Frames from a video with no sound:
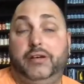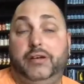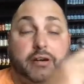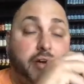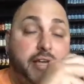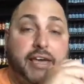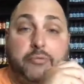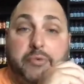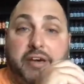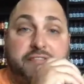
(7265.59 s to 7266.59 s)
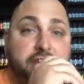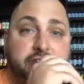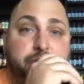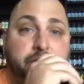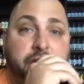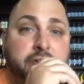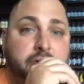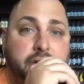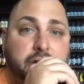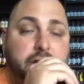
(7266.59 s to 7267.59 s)
Oh, I can't wait for this one.
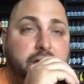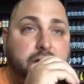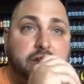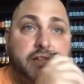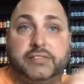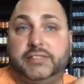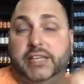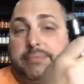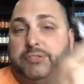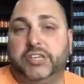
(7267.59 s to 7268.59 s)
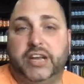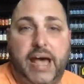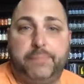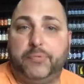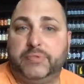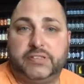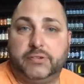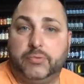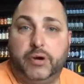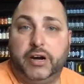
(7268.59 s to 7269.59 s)
The same shit happened with the
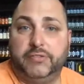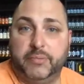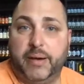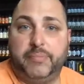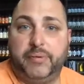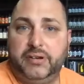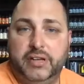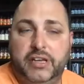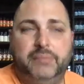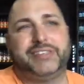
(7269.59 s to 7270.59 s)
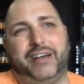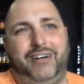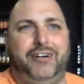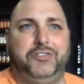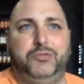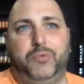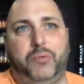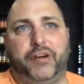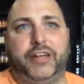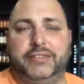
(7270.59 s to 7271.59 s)
Dewan. Remember, everybody's like, "Oh, you won't
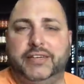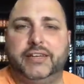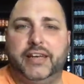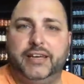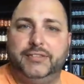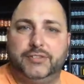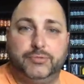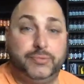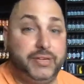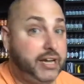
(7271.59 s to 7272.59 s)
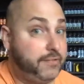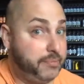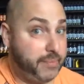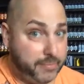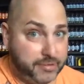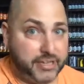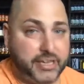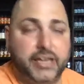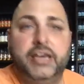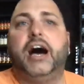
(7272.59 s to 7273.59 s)
break a DNA." Do we not remember the?
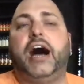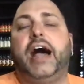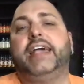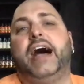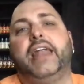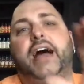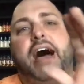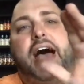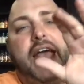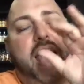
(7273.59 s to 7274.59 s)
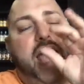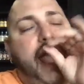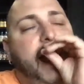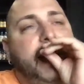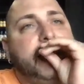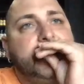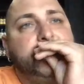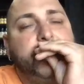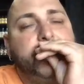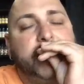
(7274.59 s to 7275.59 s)
I got. I ha. I need
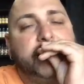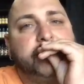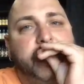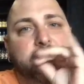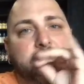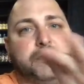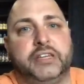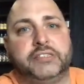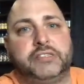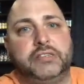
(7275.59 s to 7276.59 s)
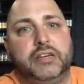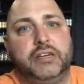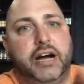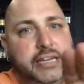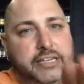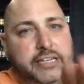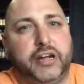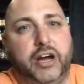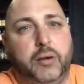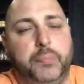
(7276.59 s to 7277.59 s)
you guys to help with this. I need your
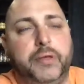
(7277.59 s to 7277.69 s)
help.